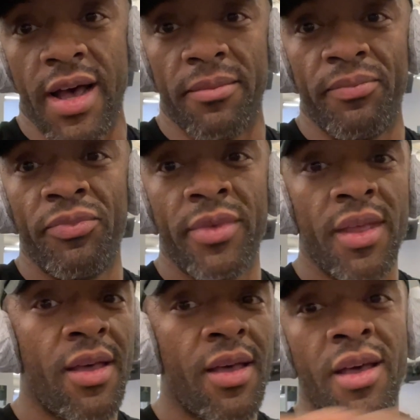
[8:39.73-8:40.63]
up,
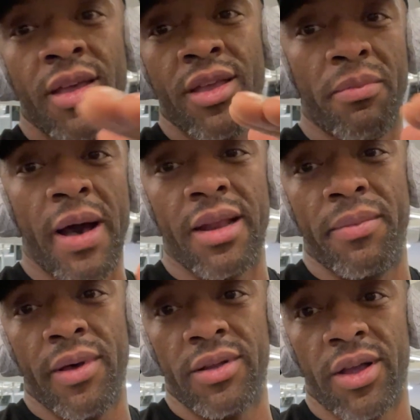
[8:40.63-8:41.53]
your
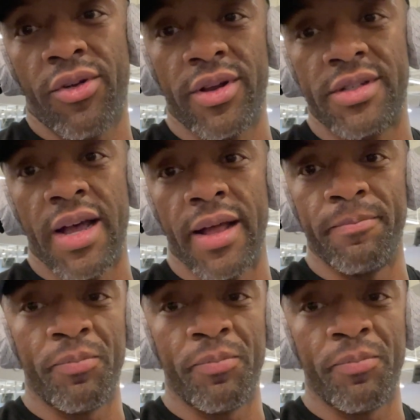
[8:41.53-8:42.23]
bodybuilding career is done.